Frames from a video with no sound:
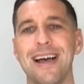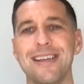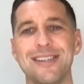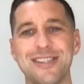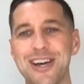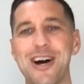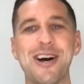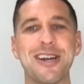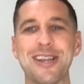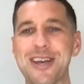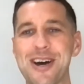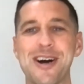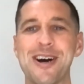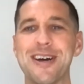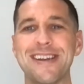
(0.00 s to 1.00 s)

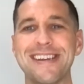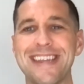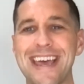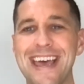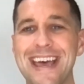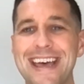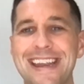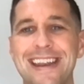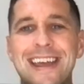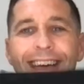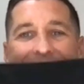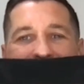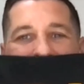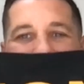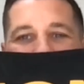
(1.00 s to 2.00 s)
ZonCon10.
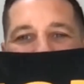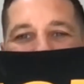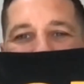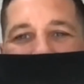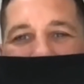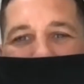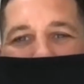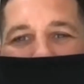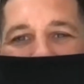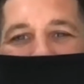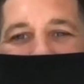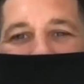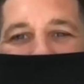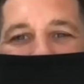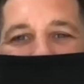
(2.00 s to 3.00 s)
That's
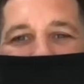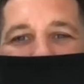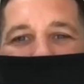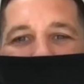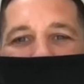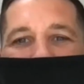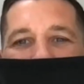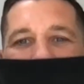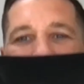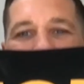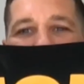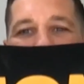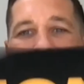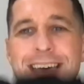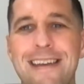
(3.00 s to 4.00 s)
ZONCON
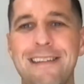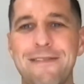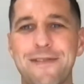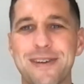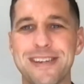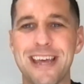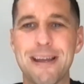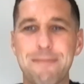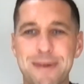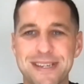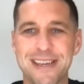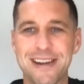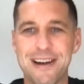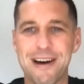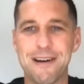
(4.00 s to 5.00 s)
10 for
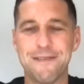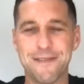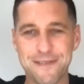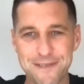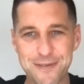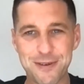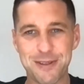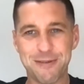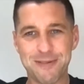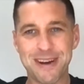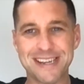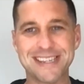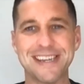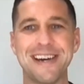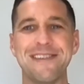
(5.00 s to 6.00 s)
10% off for the
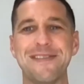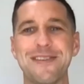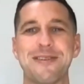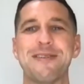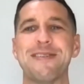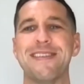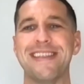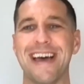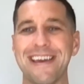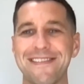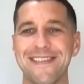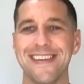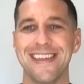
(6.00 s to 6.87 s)
rest of your life.